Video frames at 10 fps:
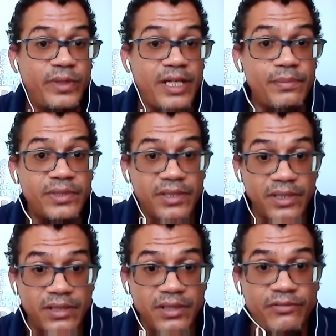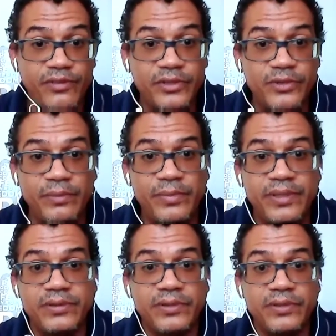Perhaps Francois
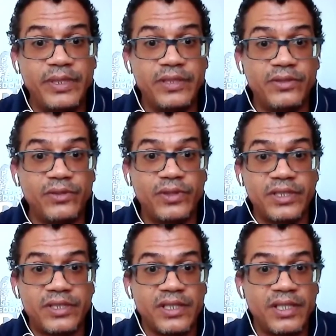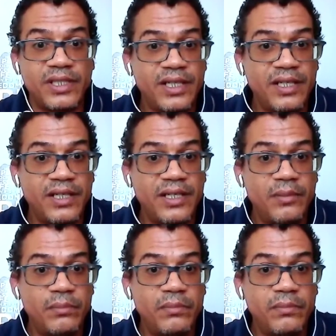Brandt could speak to this
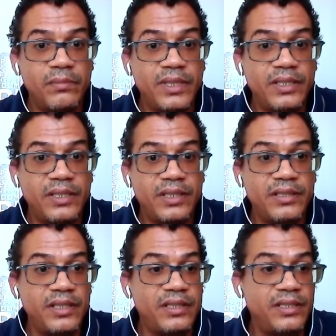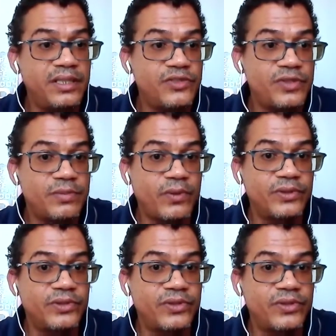in his
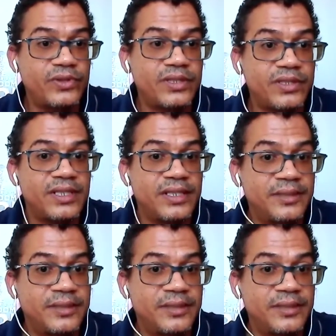response to this.